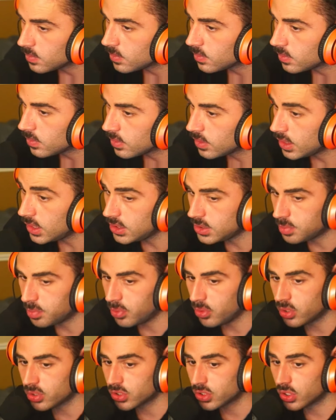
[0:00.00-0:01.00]
these
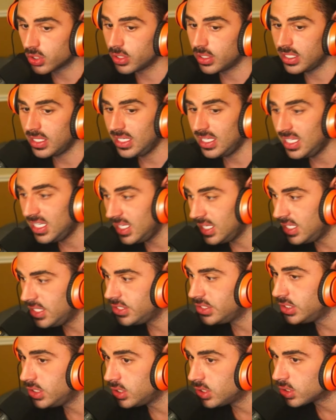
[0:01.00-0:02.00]
books are
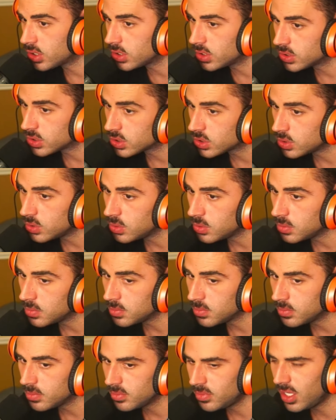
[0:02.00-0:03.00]
easy to consume.
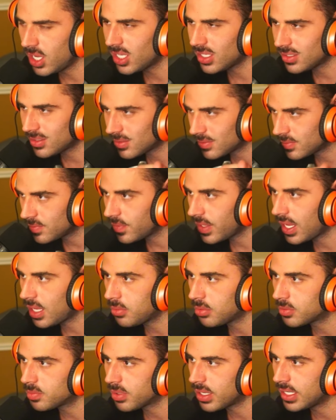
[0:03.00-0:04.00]
Not
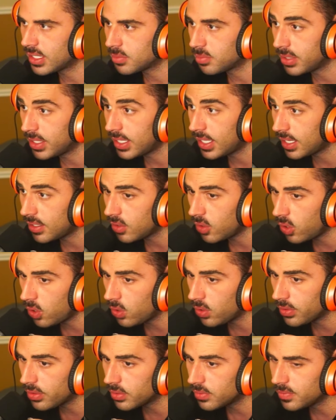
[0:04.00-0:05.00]
Albert Pike, but
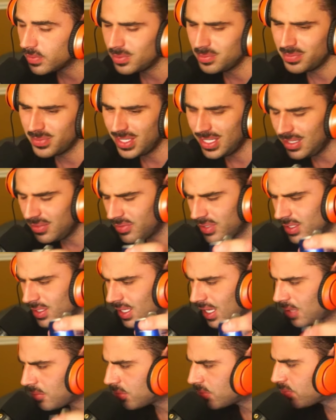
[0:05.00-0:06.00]
all the even
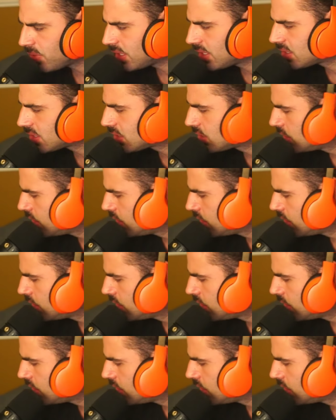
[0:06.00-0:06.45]
Albert Pike's